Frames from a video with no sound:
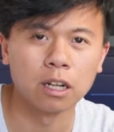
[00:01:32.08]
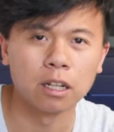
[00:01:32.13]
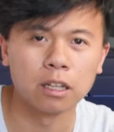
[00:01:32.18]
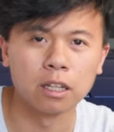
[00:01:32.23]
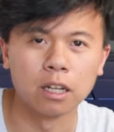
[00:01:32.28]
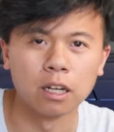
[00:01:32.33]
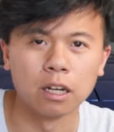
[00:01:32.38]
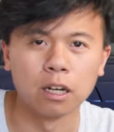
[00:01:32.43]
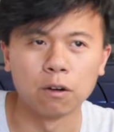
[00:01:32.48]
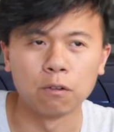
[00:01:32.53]

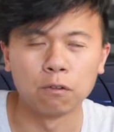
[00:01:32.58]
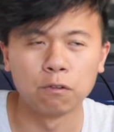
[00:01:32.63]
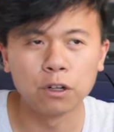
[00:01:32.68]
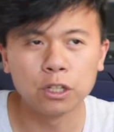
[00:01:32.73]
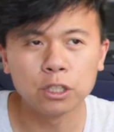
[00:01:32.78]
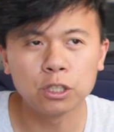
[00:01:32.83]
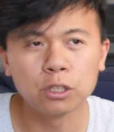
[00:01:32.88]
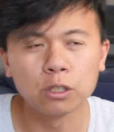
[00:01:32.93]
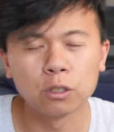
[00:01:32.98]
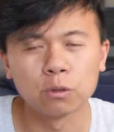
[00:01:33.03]
The
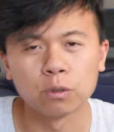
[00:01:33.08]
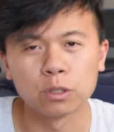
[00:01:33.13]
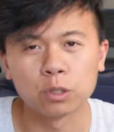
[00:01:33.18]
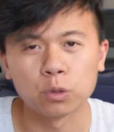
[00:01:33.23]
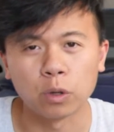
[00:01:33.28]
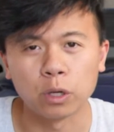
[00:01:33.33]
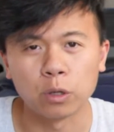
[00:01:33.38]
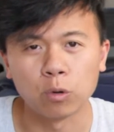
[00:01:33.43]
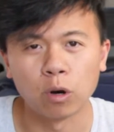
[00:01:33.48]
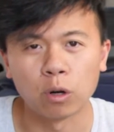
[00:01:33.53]
original was
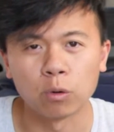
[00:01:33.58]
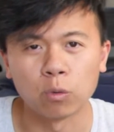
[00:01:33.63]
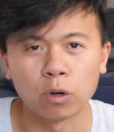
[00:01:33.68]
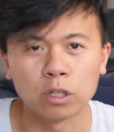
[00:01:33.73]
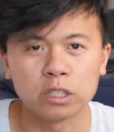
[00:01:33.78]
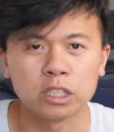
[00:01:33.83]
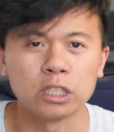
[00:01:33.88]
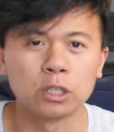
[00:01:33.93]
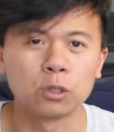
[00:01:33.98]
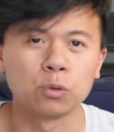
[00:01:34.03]
21
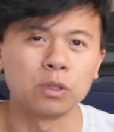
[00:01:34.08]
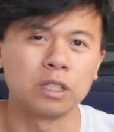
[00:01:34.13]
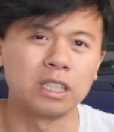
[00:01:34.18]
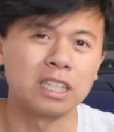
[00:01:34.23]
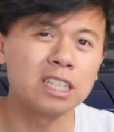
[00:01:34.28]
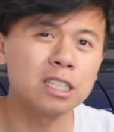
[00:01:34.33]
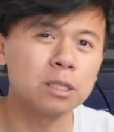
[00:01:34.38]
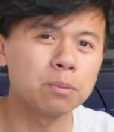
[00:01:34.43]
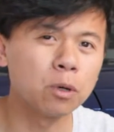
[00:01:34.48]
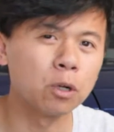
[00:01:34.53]
wattage. With
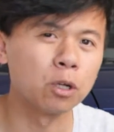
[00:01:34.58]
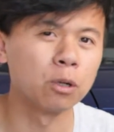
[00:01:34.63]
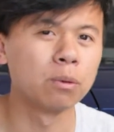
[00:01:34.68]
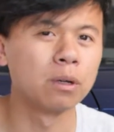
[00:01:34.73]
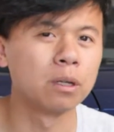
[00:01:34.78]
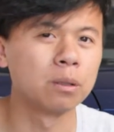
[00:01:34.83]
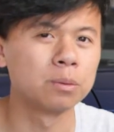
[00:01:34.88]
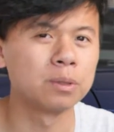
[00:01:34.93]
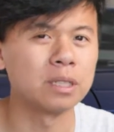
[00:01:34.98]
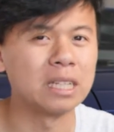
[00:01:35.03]
these smaller
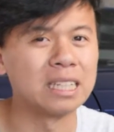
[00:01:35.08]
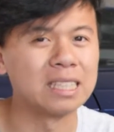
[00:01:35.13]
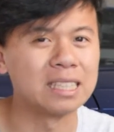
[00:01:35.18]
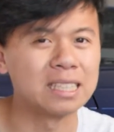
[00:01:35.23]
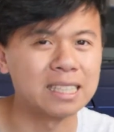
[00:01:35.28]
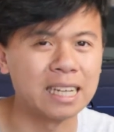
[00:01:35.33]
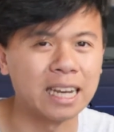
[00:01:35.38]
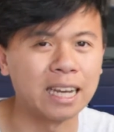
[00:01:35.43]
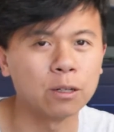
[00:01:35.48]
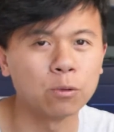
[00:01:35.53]
bulbs, it's
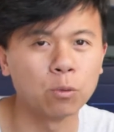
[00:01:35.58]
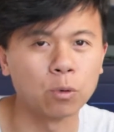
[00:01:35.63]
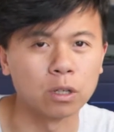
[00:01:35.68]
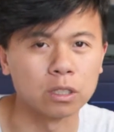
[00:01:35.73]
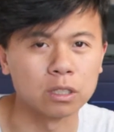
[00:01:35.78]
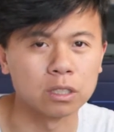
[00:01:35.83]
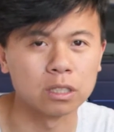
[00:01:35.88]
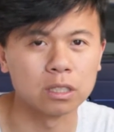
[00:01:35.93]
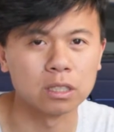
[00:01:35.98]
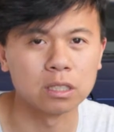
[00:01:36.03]
10
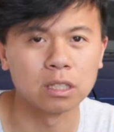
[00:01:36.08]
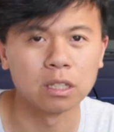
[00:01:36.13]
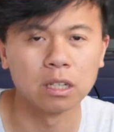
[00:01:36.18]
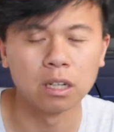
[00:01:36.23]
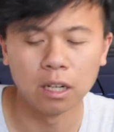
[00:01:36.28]
watts.